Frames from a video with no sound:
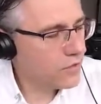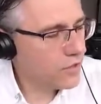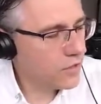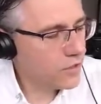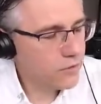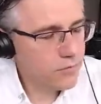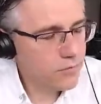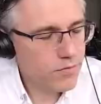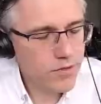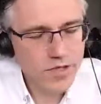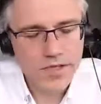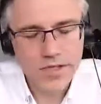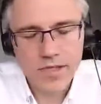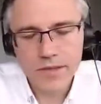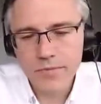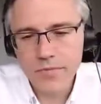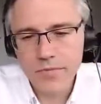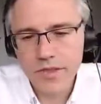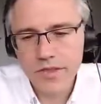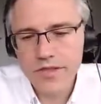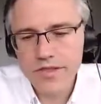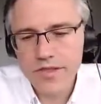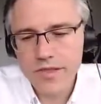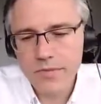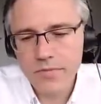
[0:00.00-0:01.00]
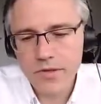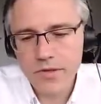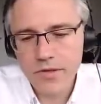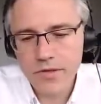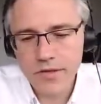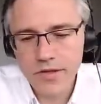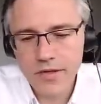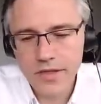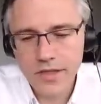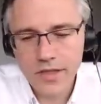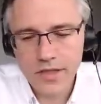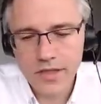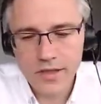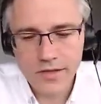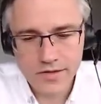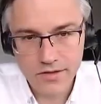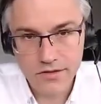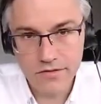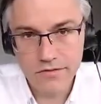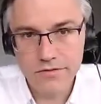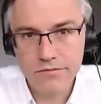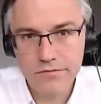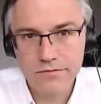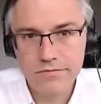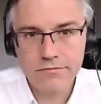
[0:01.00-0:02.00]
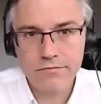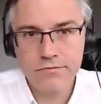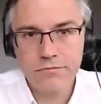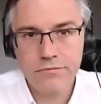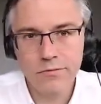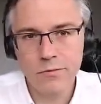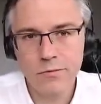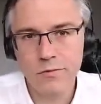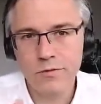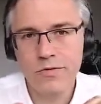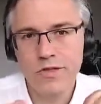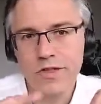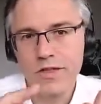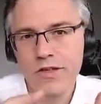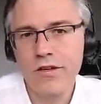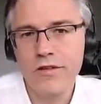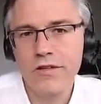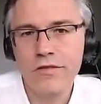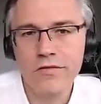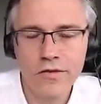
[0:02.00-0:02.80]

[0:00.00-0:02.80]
increasing money supply, sort of what we